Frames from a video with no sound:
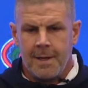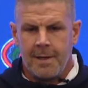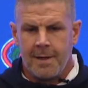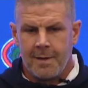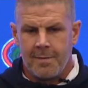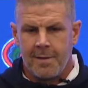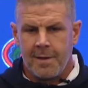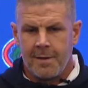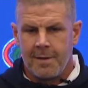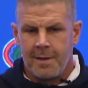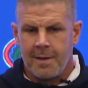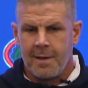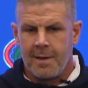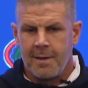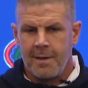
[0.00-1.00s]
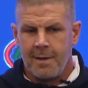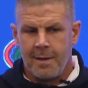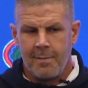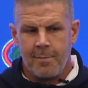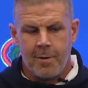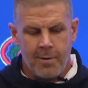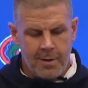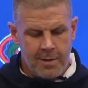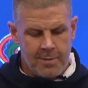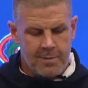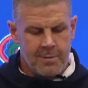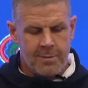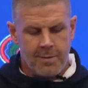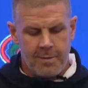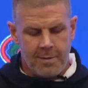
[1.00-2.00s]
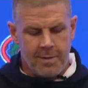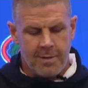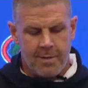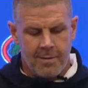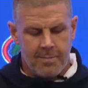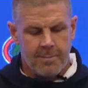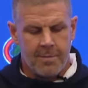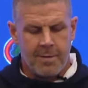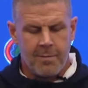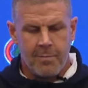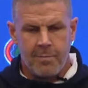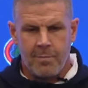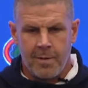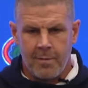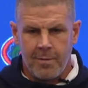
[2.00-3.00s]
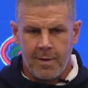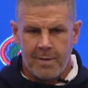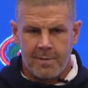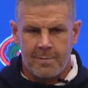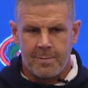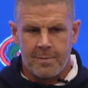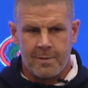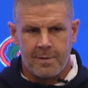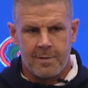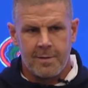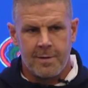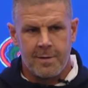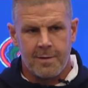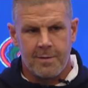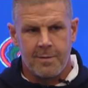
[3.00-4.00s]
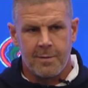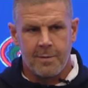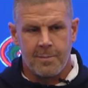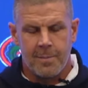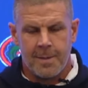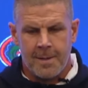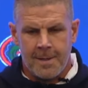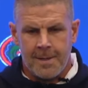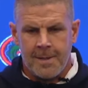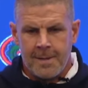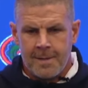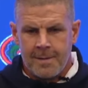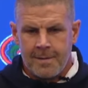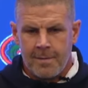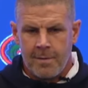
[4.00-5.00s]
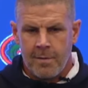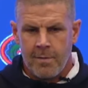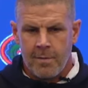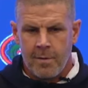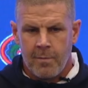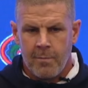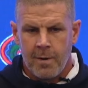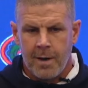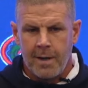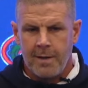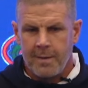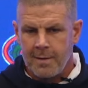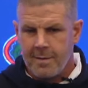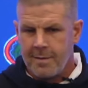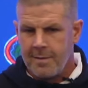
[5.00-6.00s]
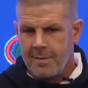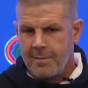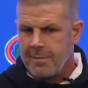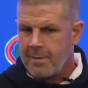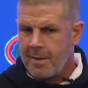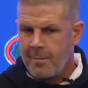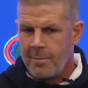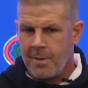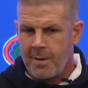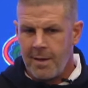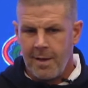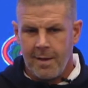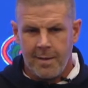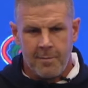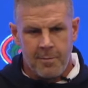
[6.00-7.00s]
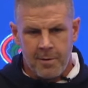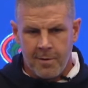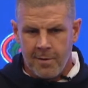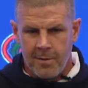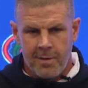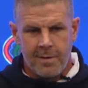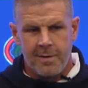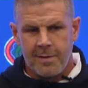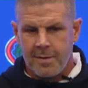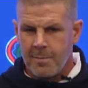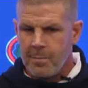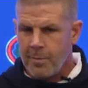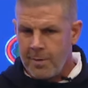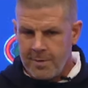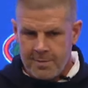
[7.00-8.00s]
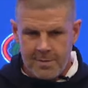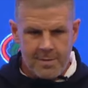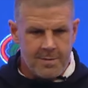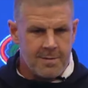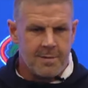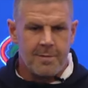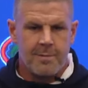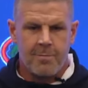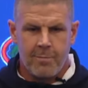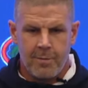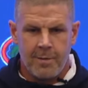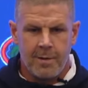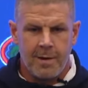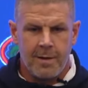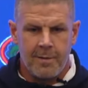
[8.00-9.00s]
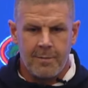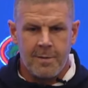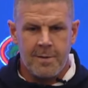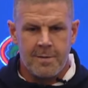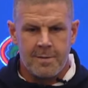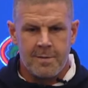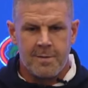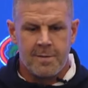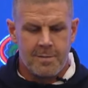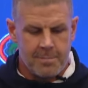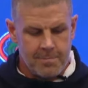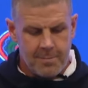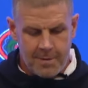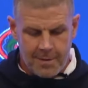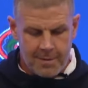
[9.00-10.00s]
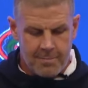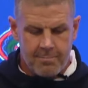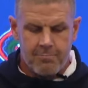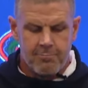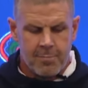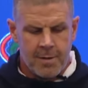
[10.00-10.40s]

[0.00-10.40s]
and I think in the kicking game, their history there, they've they've had some success. So they're, they're ranked and they've been highly regarded in the preseason for a lot of reasons. And